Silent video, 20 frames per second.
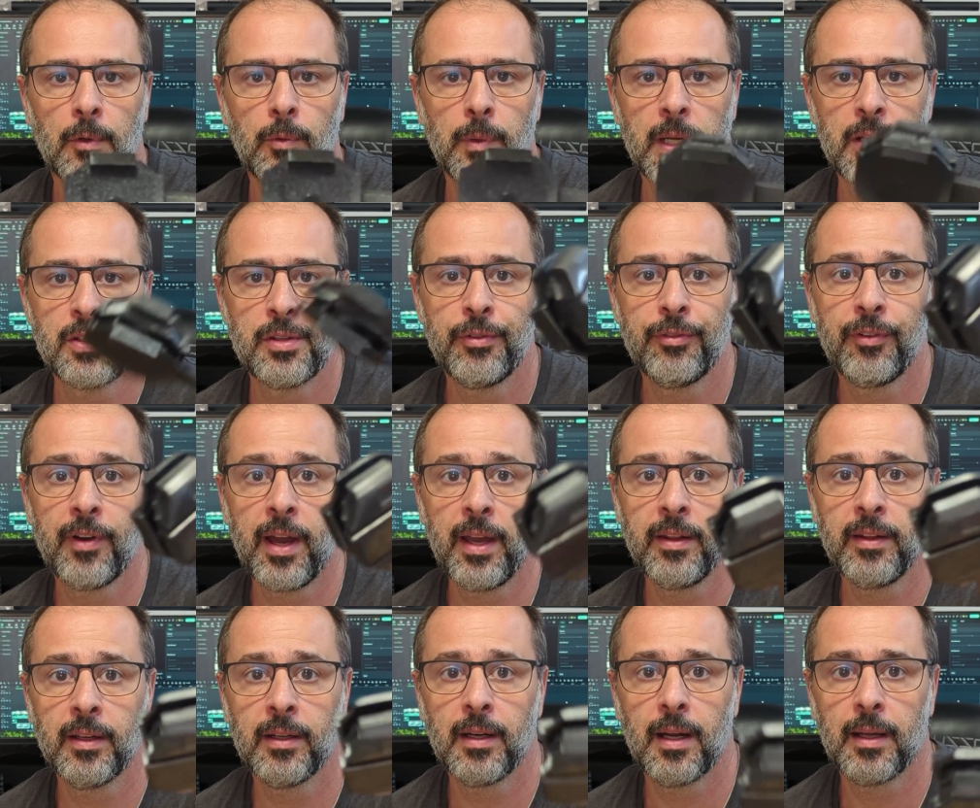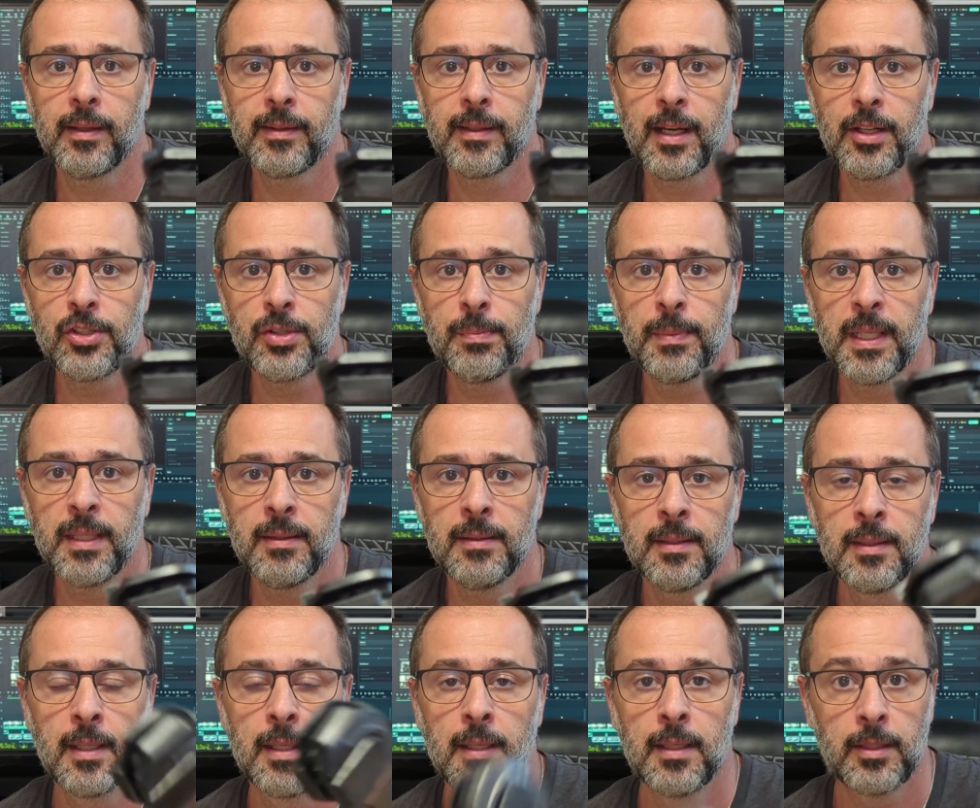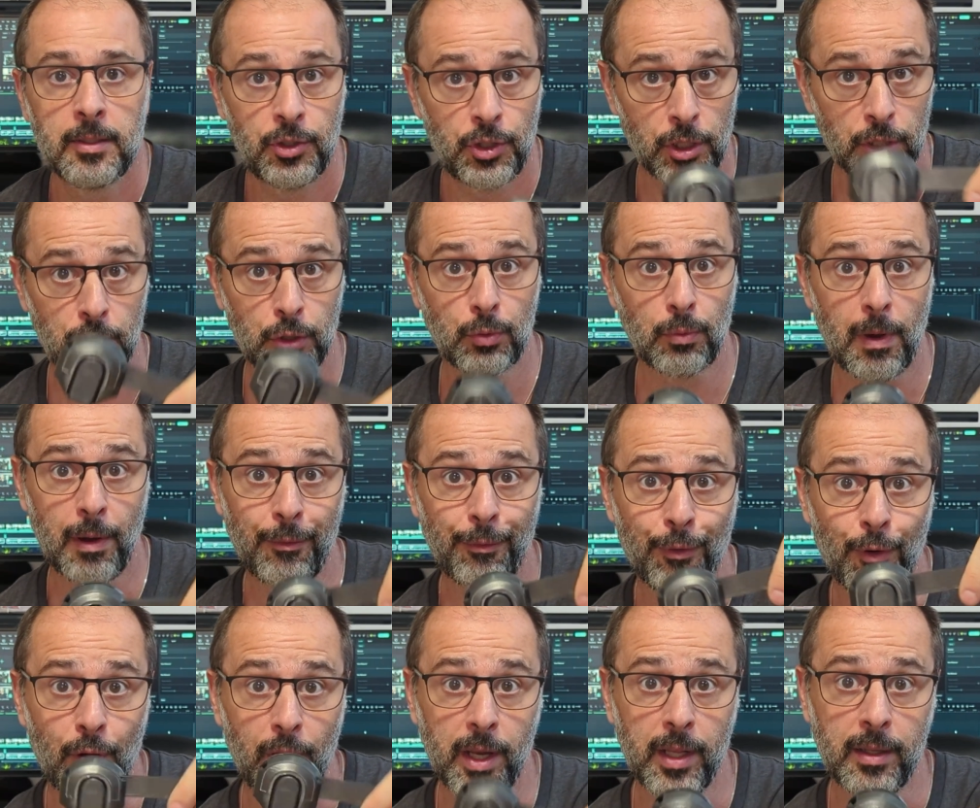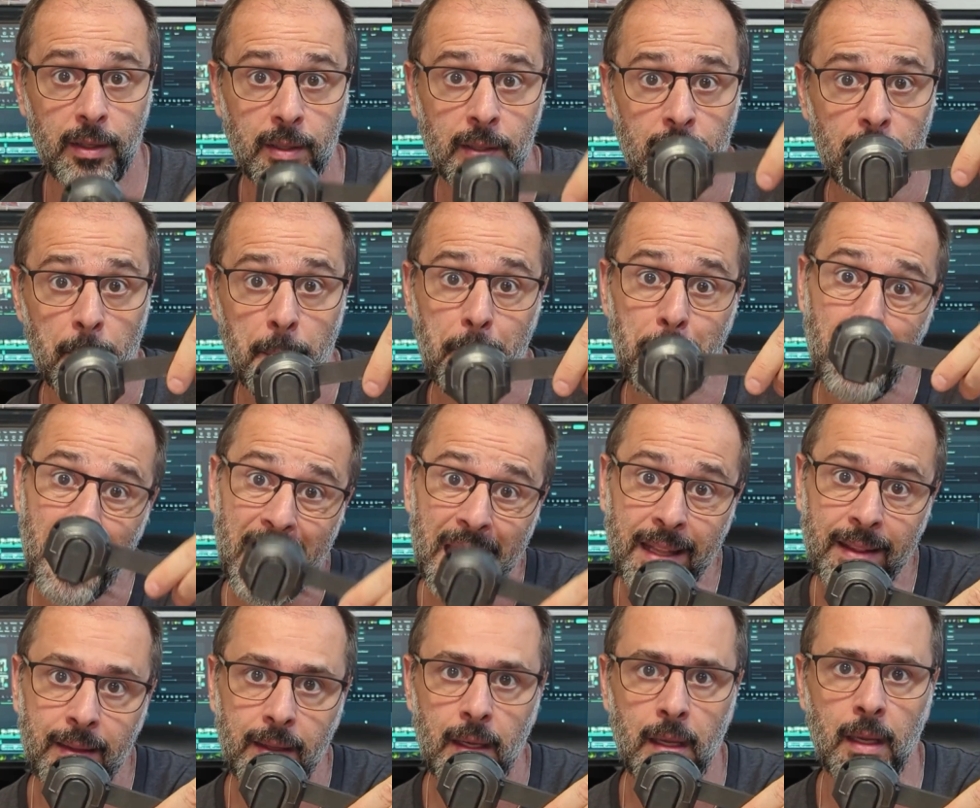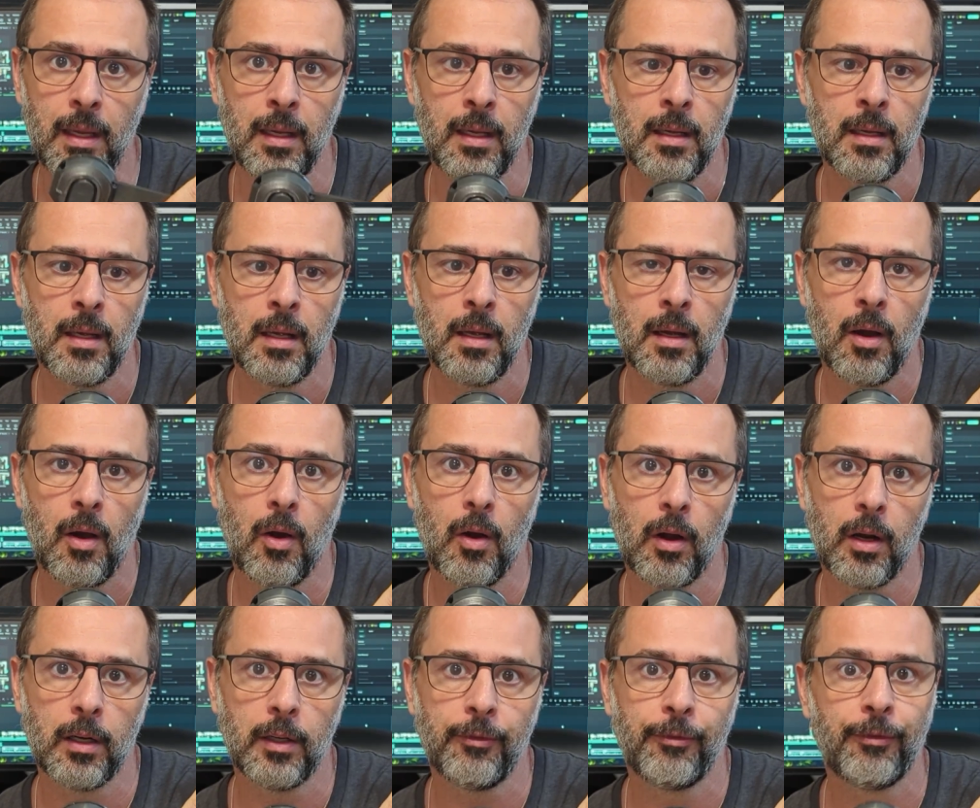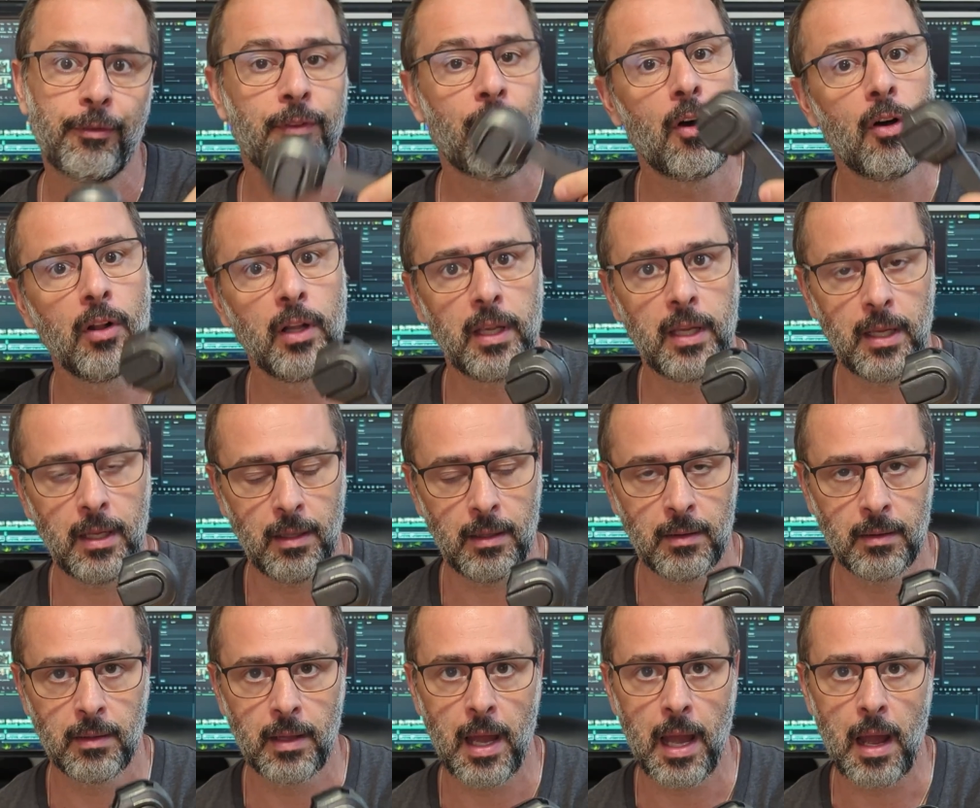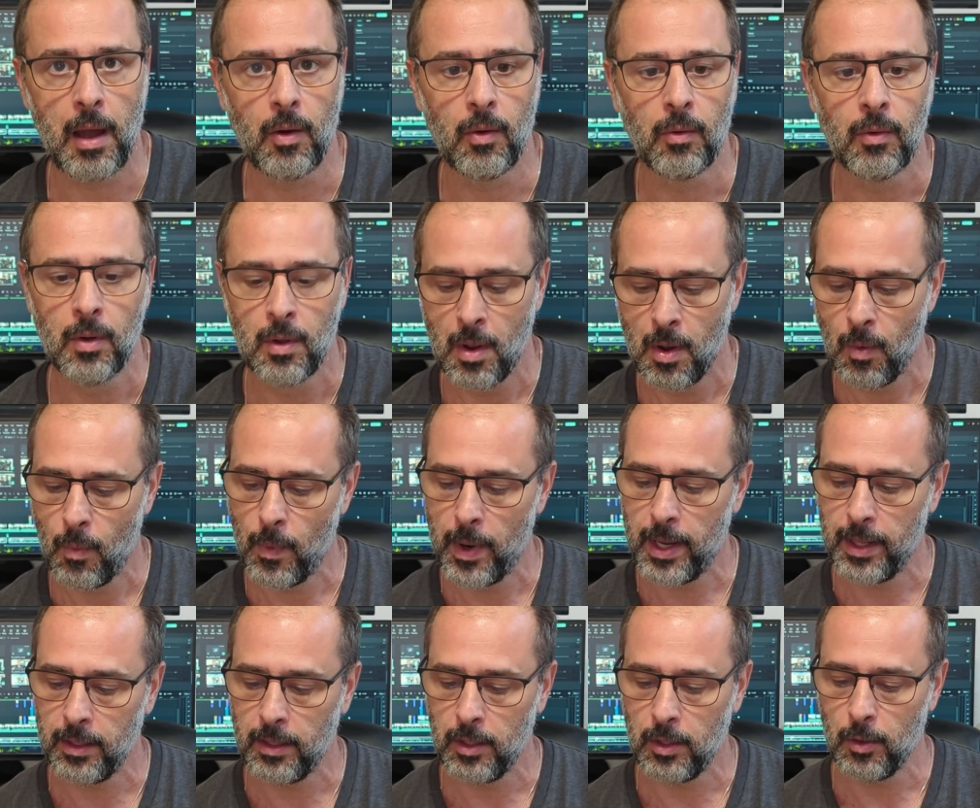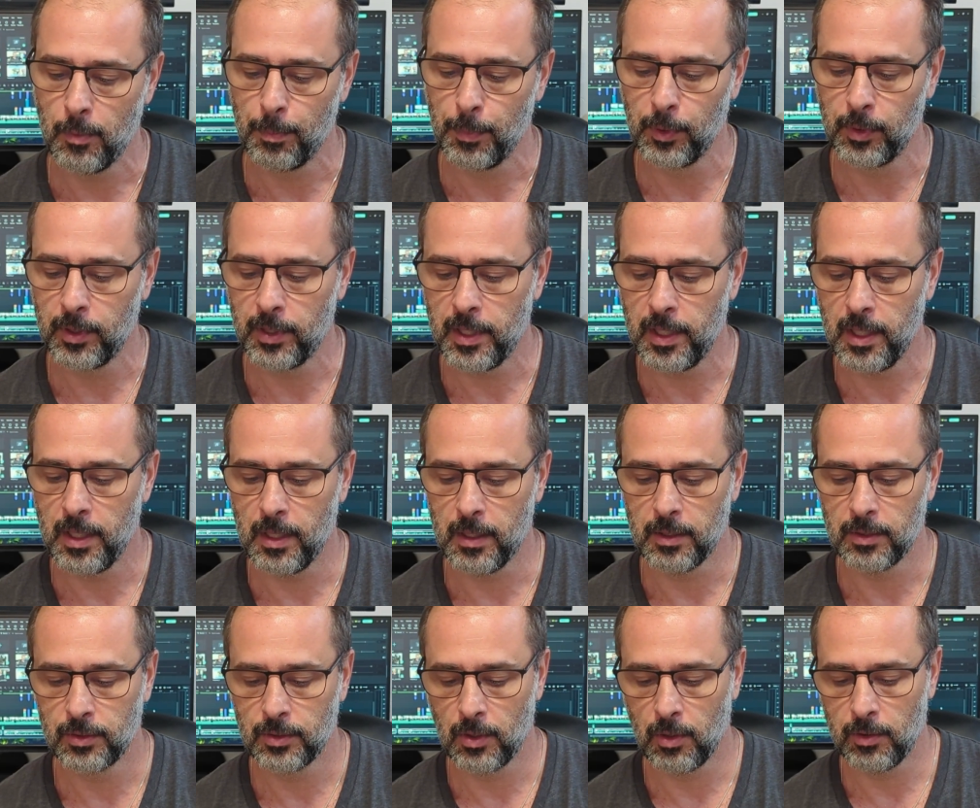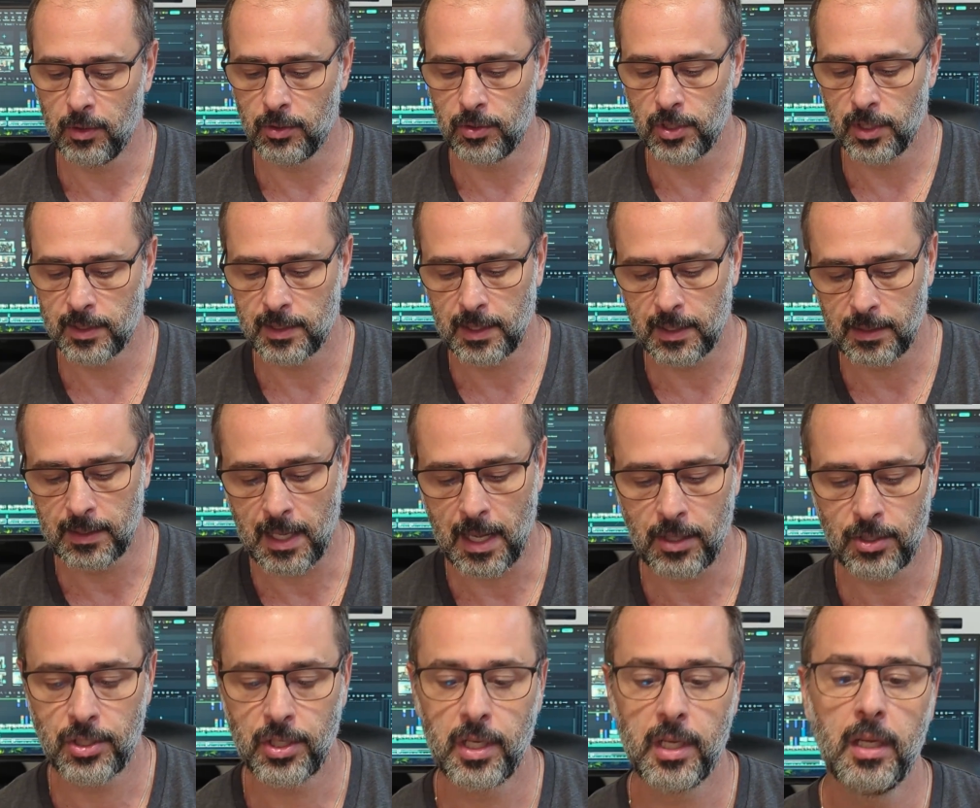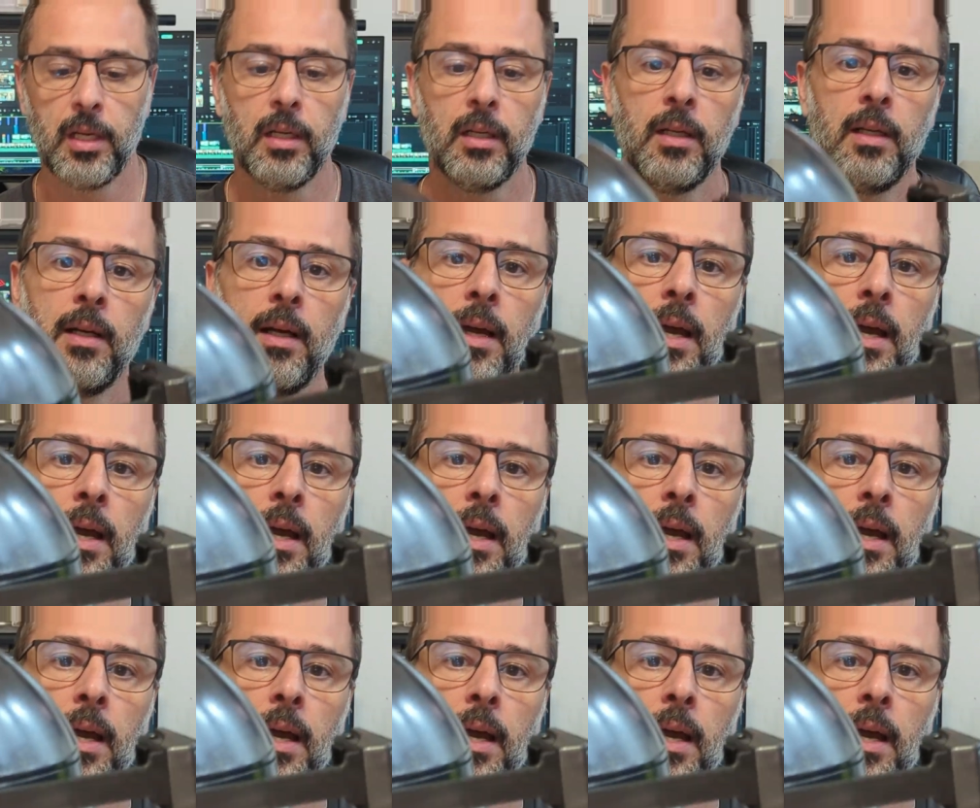rangefinder attachment just to avoid bending or falling down when you put here. So you just attach here